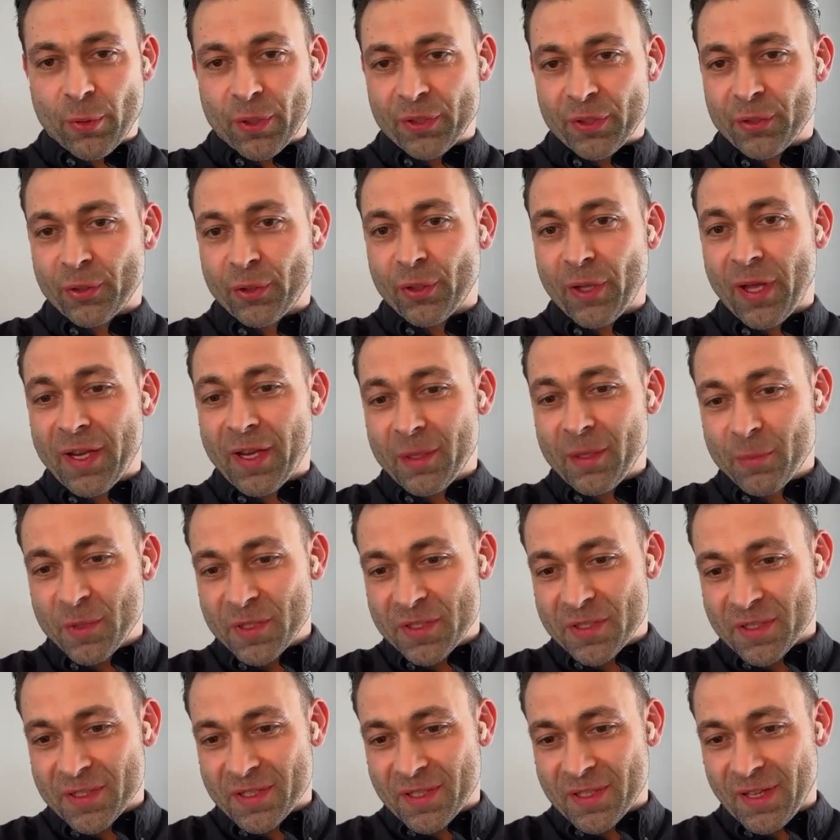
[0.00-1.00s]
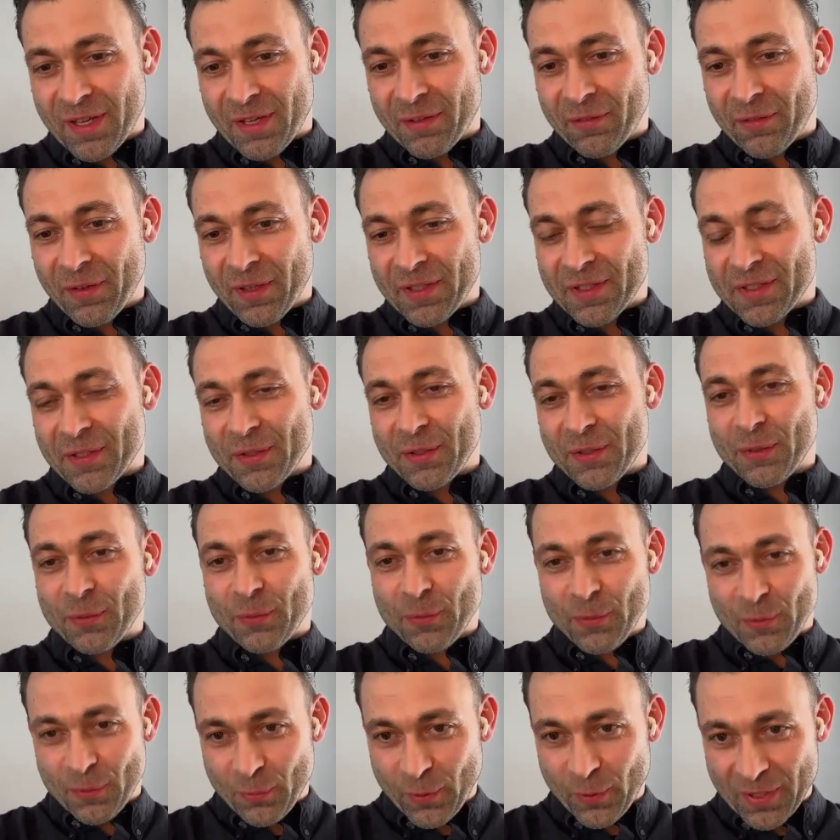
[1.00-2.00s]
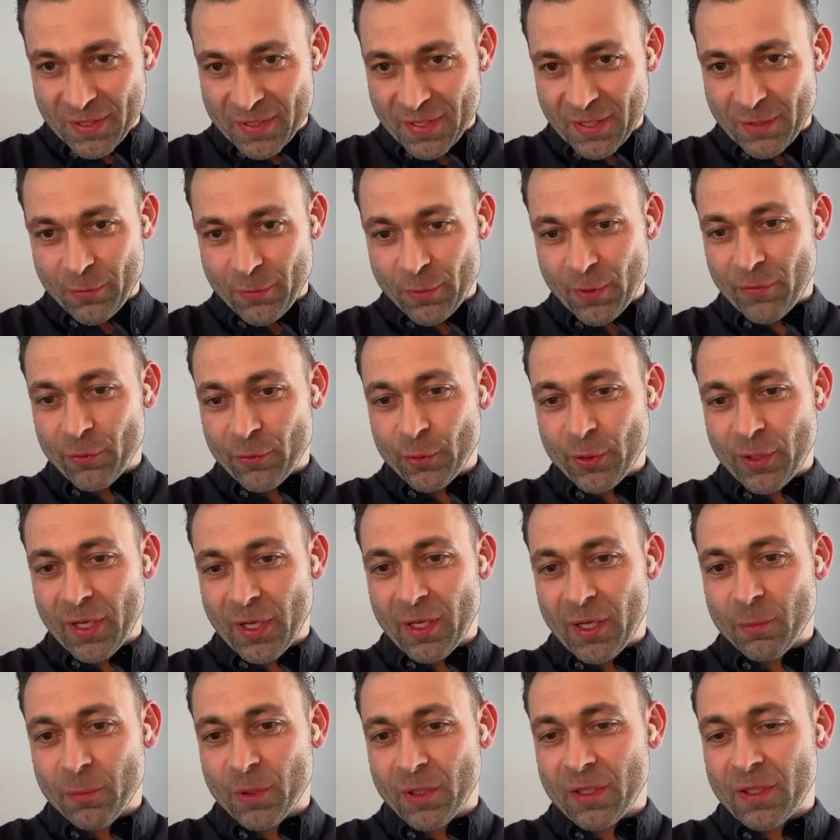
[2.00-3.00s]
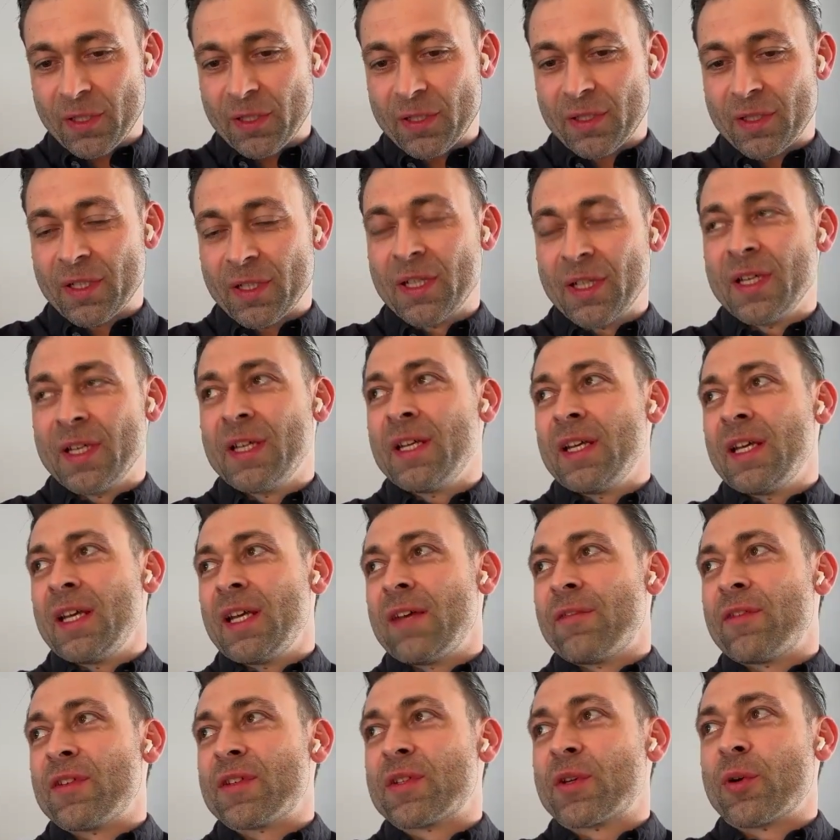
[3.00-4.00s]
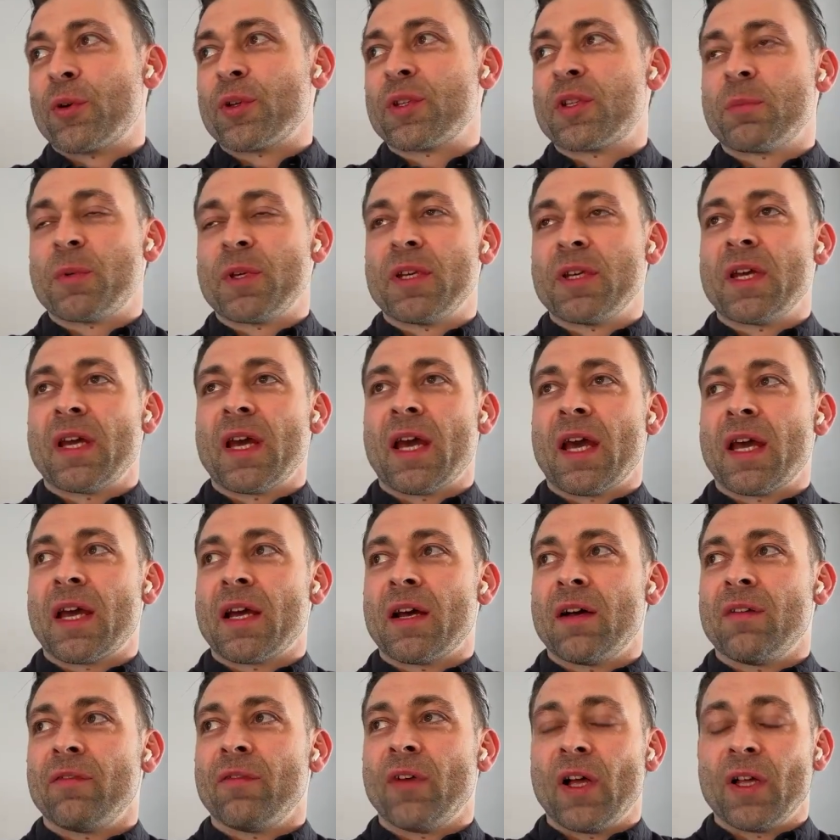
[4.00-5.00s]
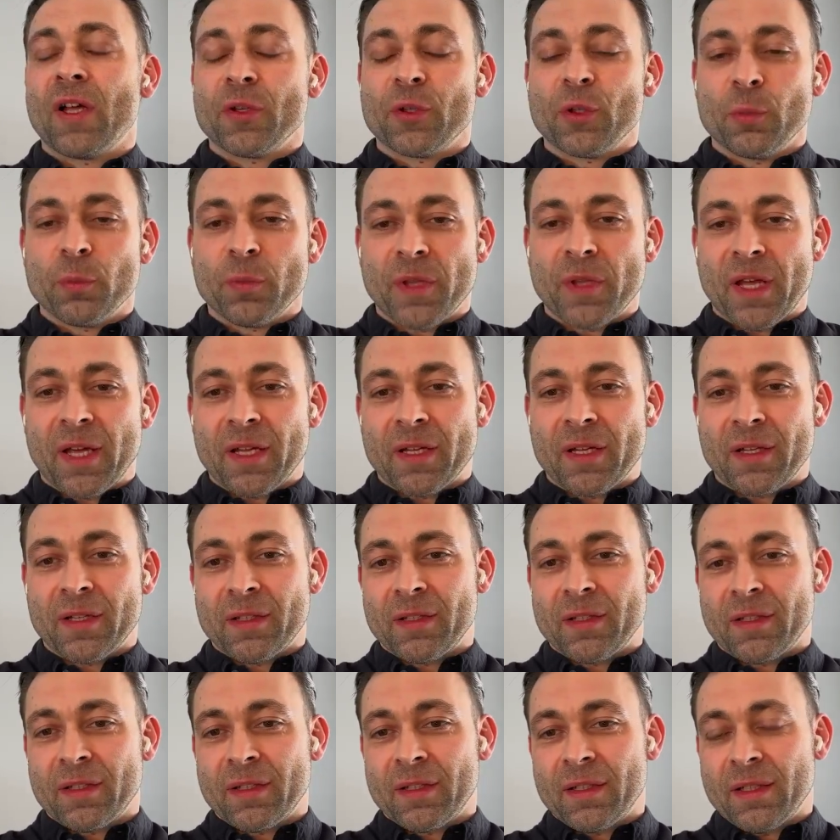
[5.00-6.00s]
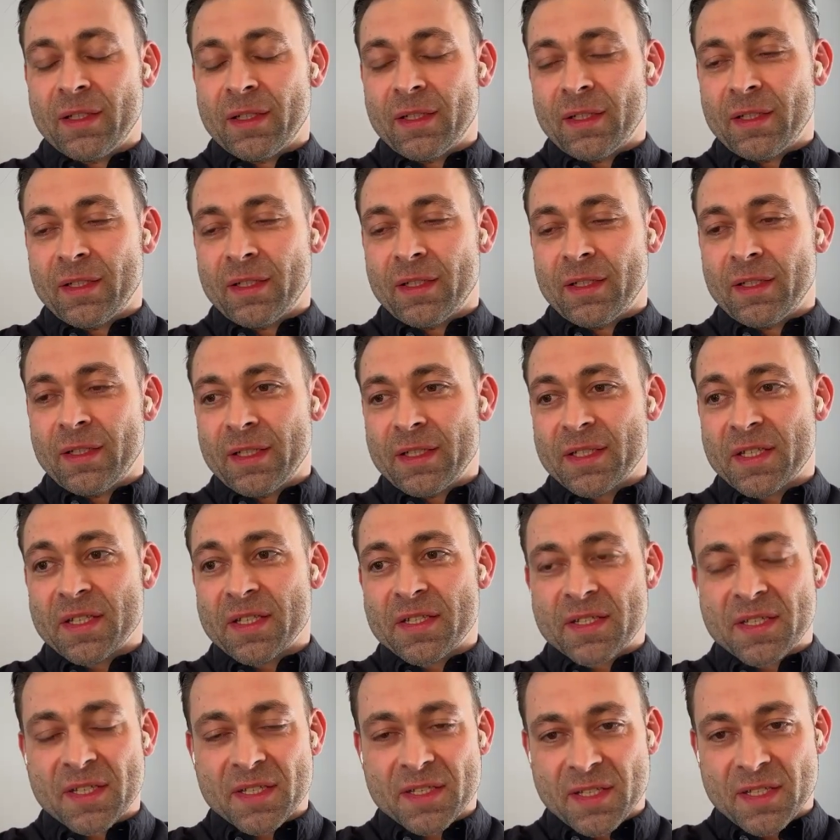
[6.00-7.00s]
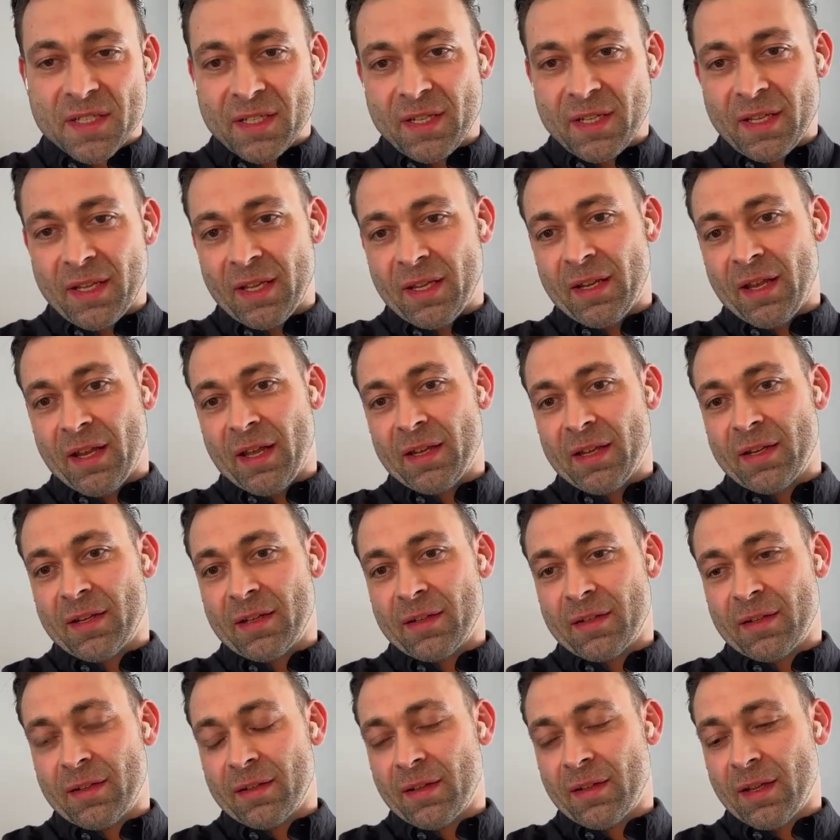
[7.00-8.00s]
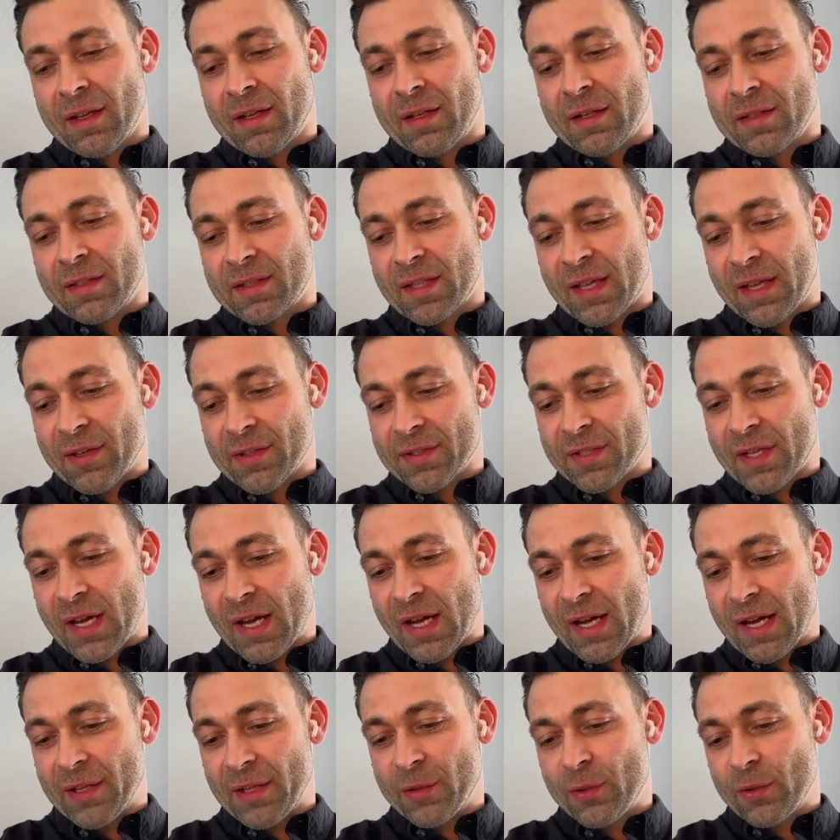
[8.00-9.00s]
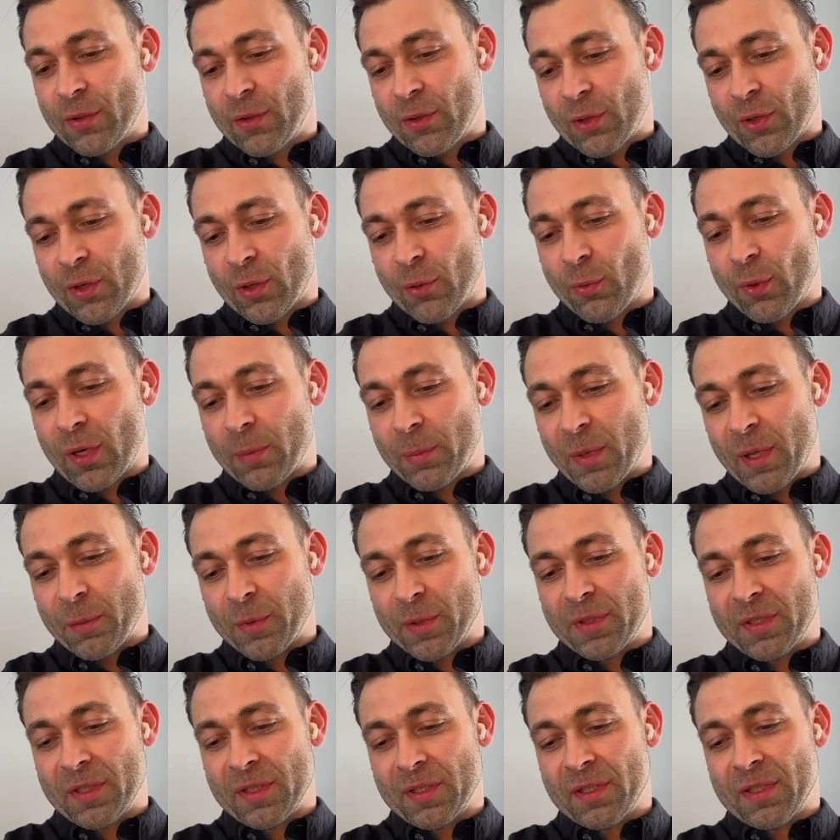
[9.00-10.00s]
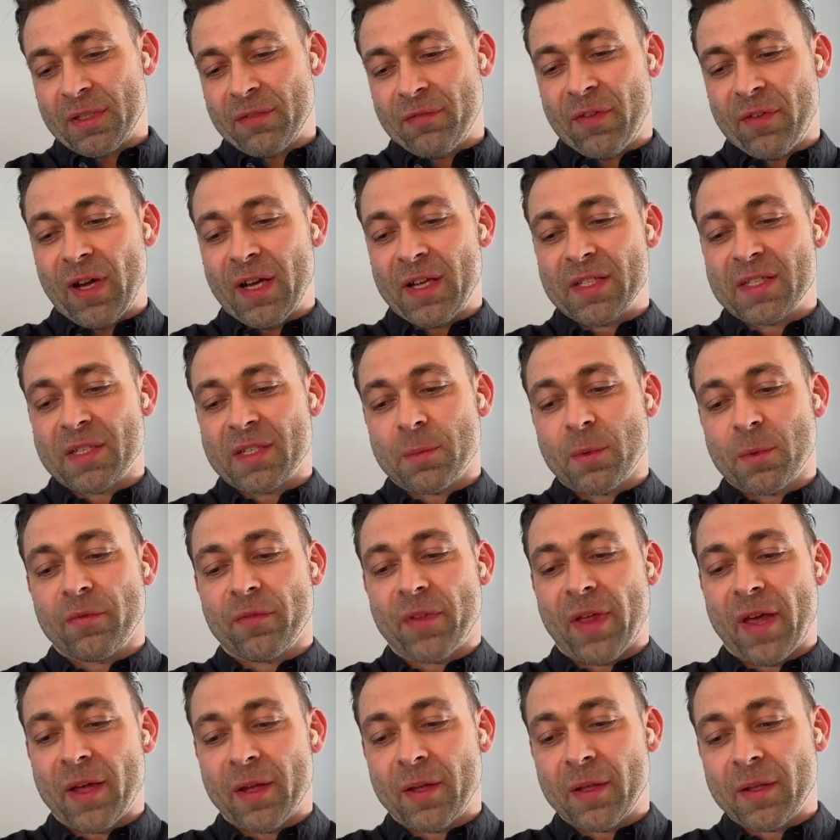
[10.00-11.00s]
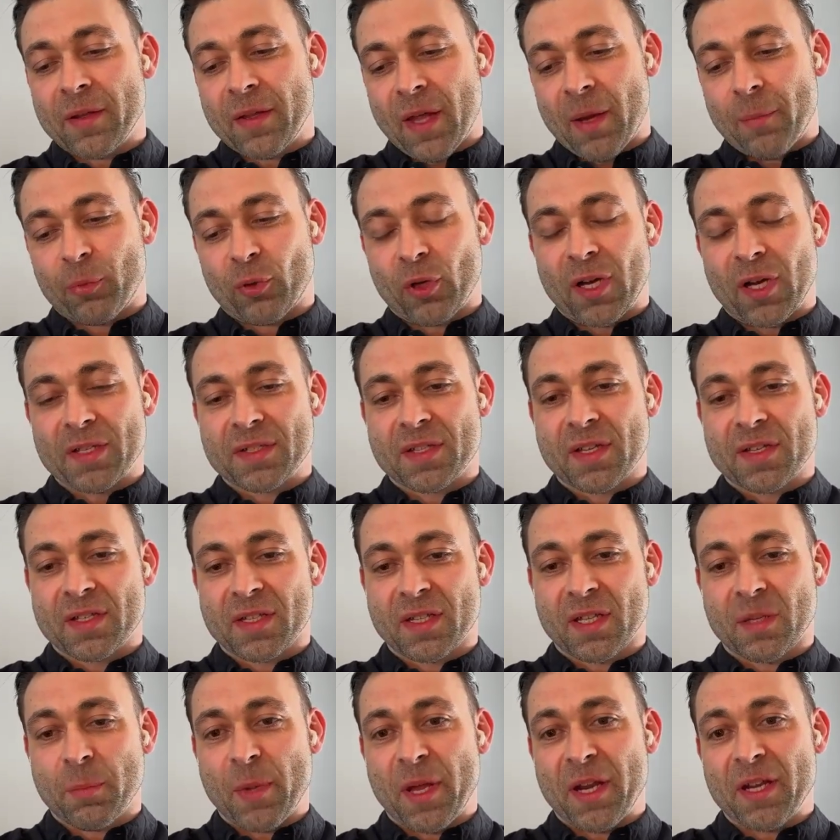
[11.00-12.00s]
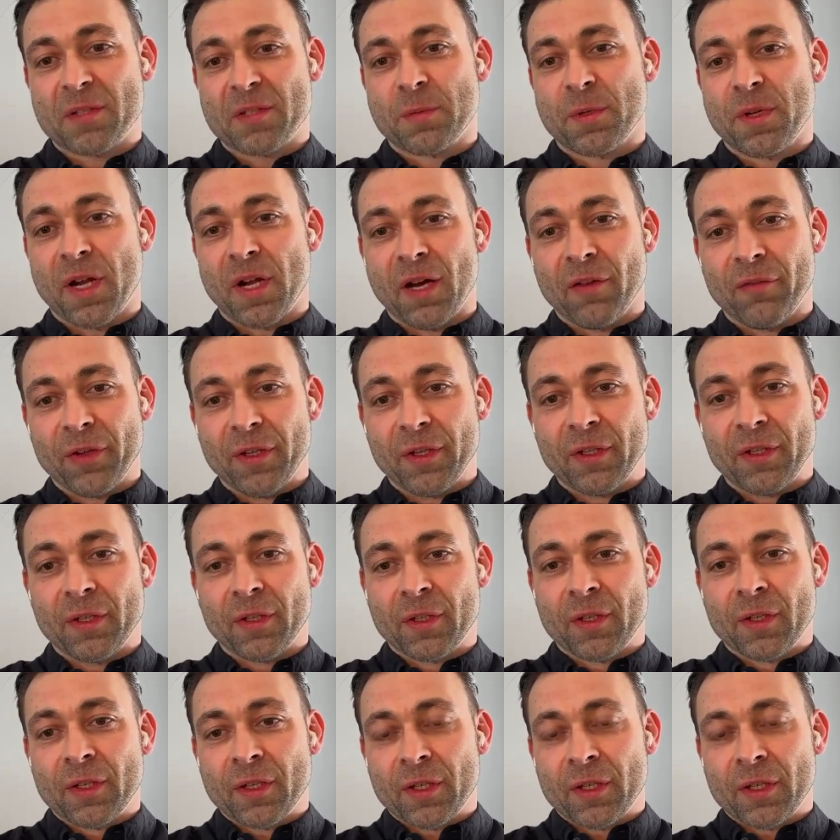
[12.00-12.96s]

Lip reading: we don't want to turn any business down, right? So you want to sell whatever you can, but if it's going to be at a volume that is consistent and scales high, you're going to want to be able to define some of that process and the management of it.